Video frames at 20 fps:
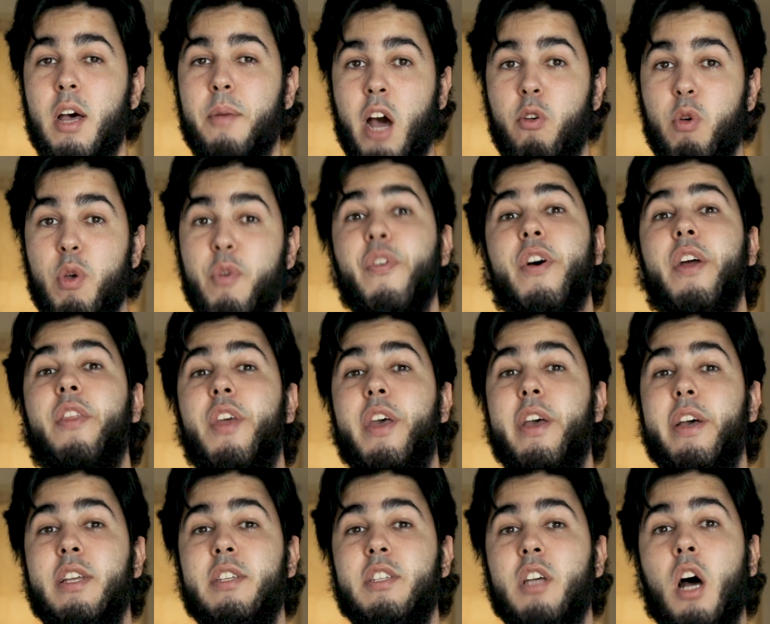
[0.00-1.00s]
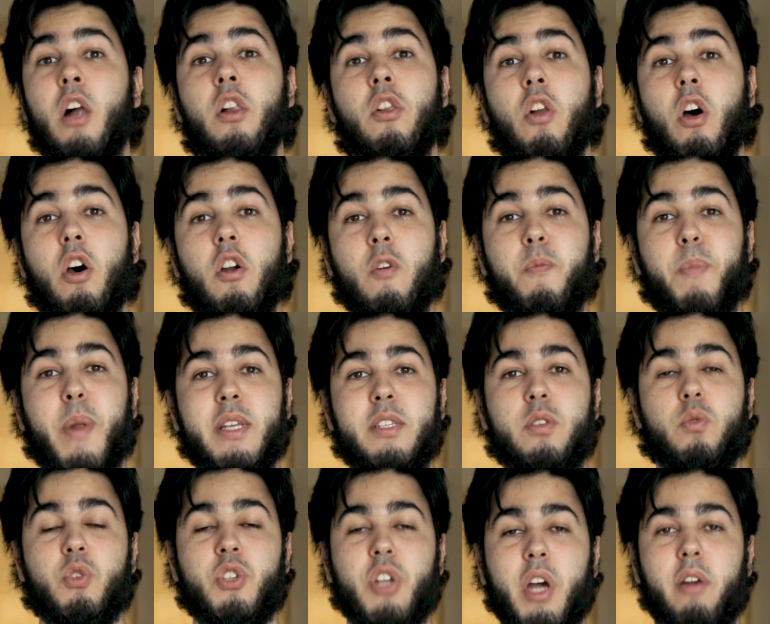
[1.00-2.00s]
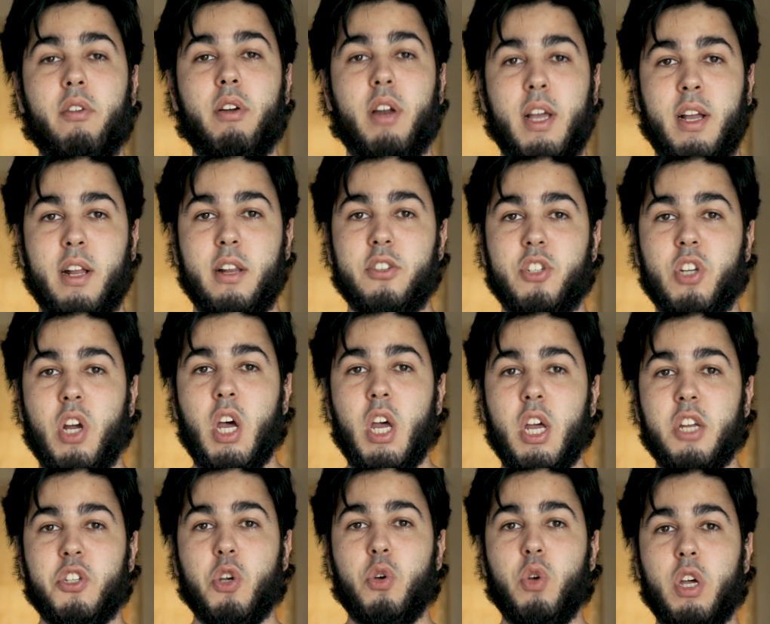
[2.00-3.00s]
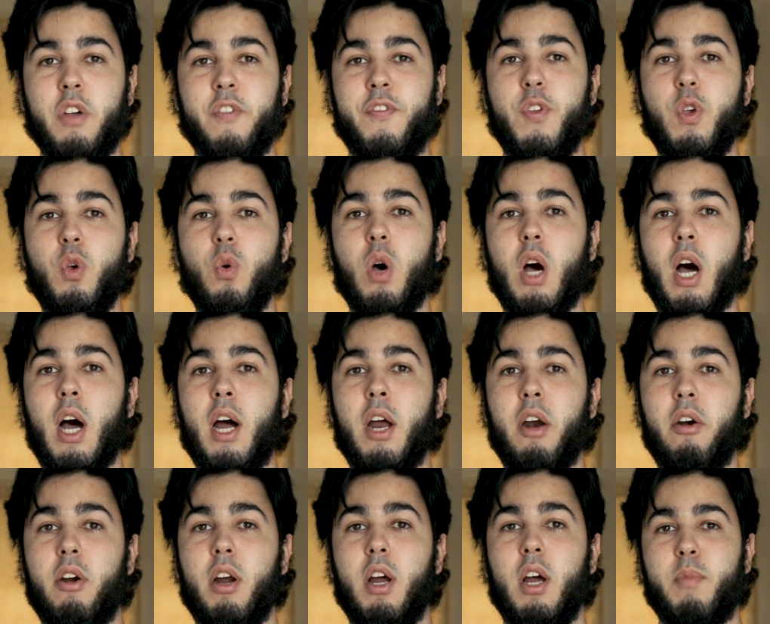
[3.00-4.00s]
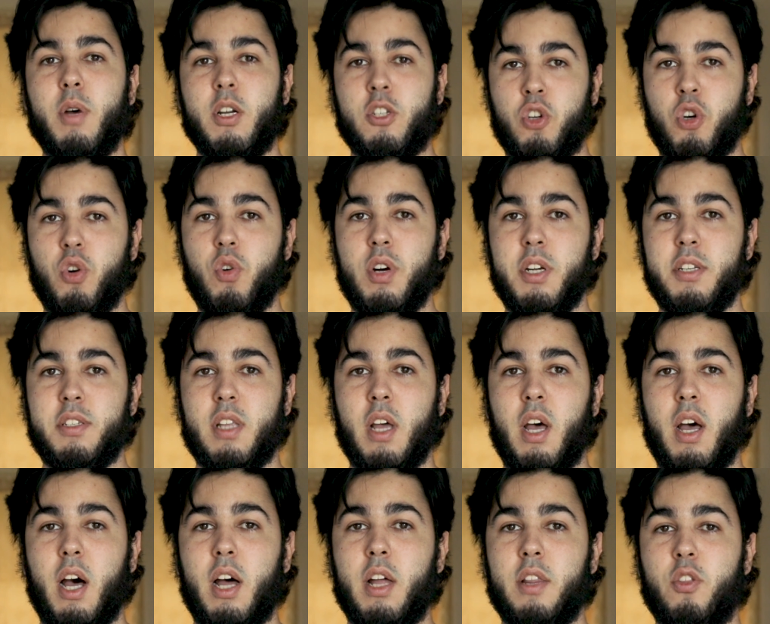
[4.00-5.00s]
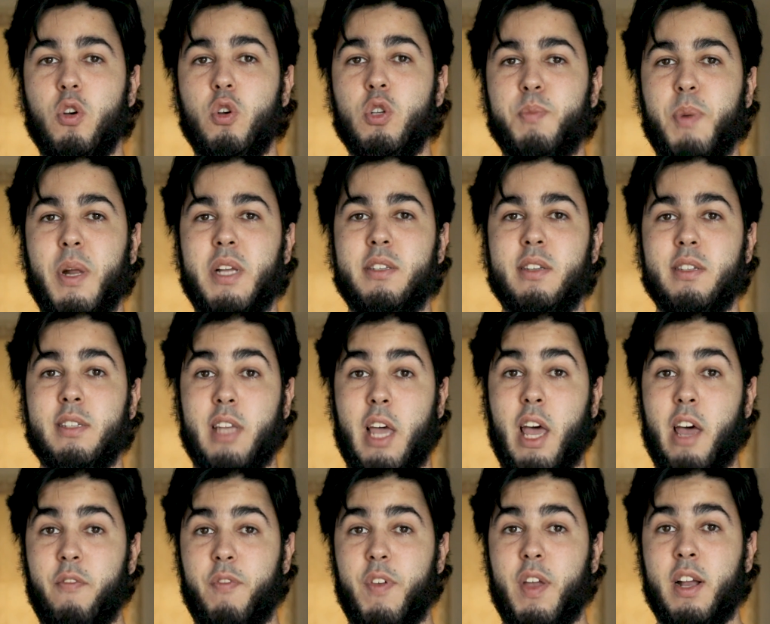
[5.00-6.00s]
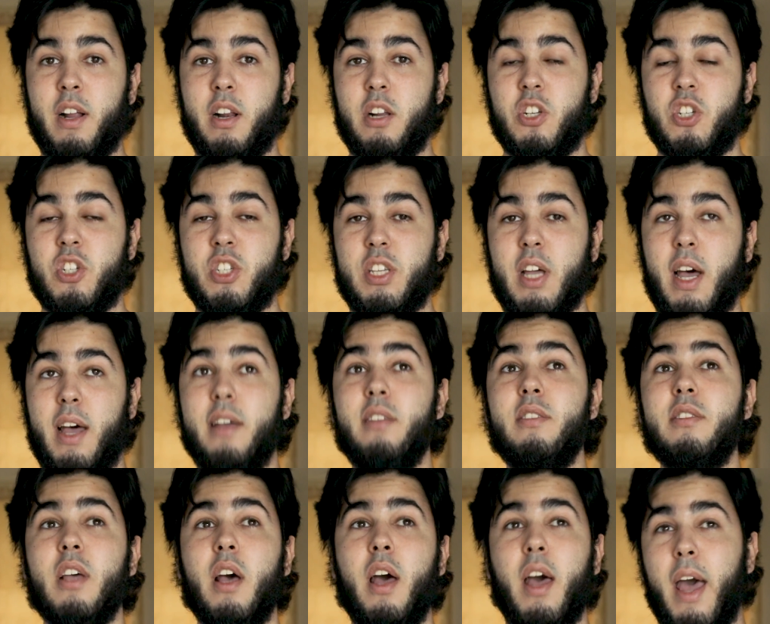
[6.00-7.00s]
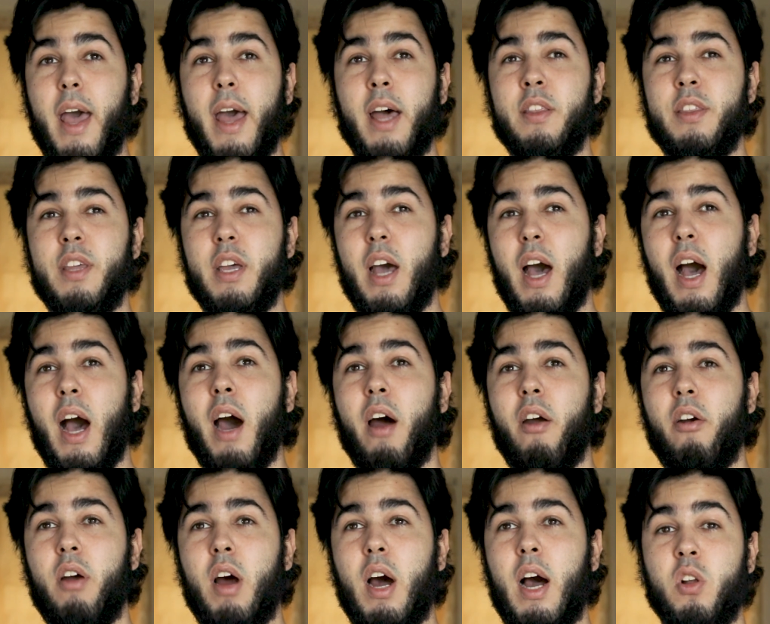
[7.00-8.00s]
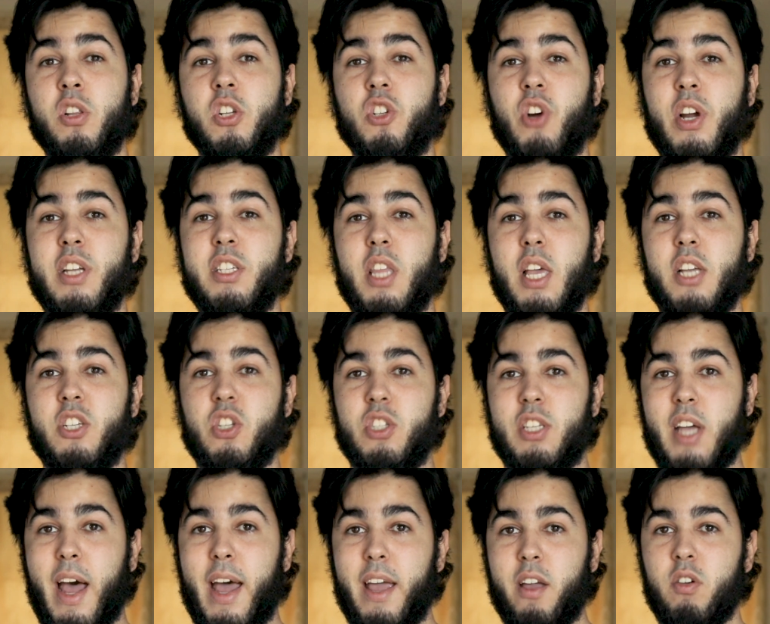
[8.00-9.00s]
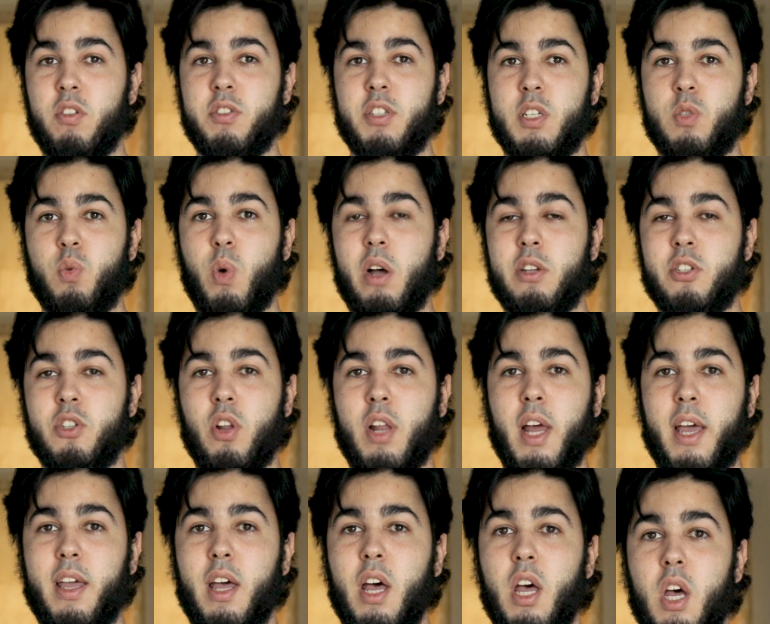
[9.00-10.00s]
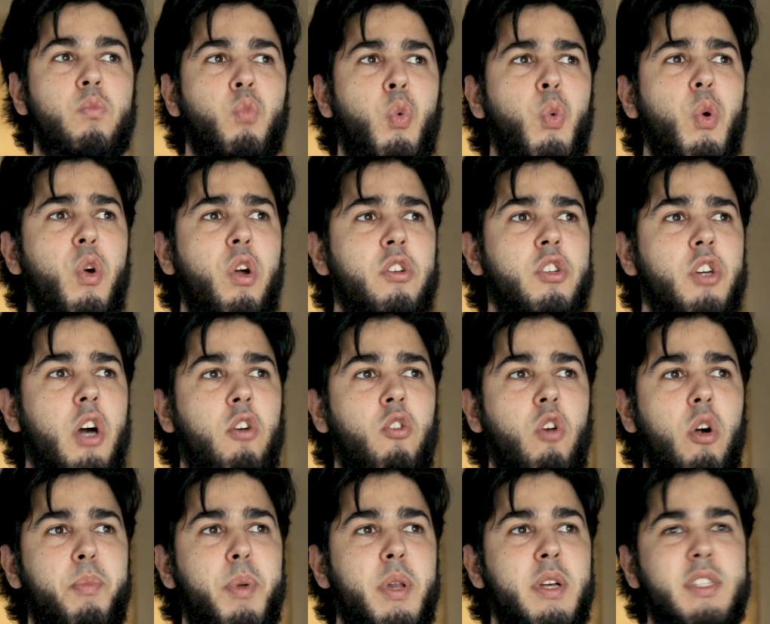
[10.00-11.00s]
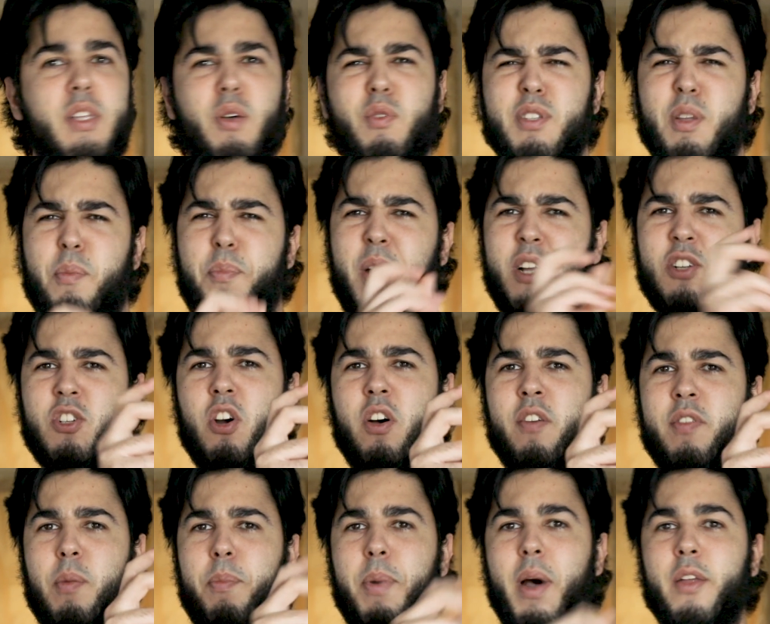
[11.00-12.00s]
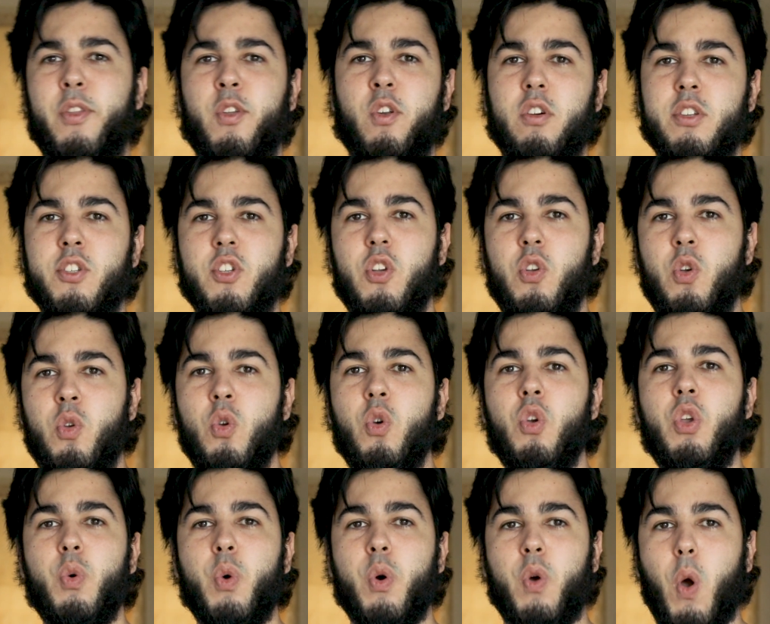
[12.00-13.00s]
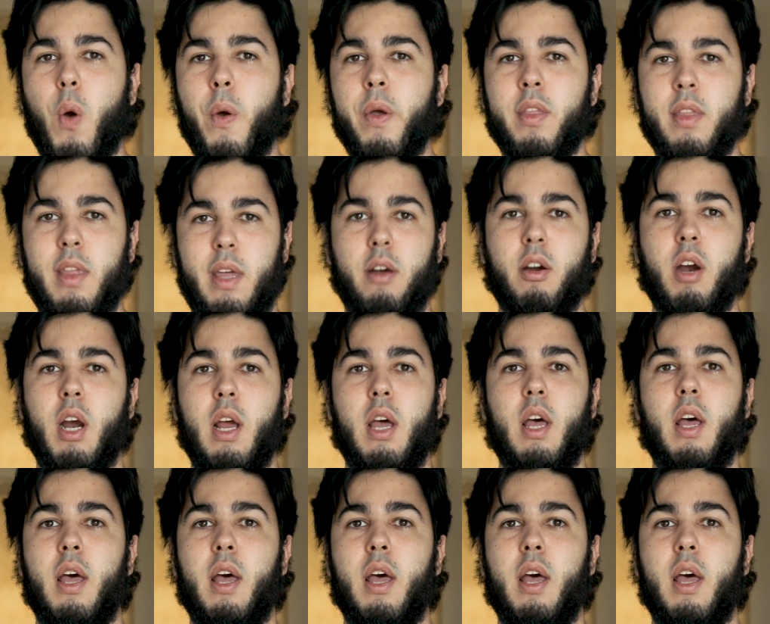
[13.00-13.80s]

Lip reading: However, there is a lot of places which are in English. So if you are a tourist, those places have English signs, and there are on the train stations icons as well. So like when we were going to Acropolis, there was the picture of the Parthenon, so you knew you were going there.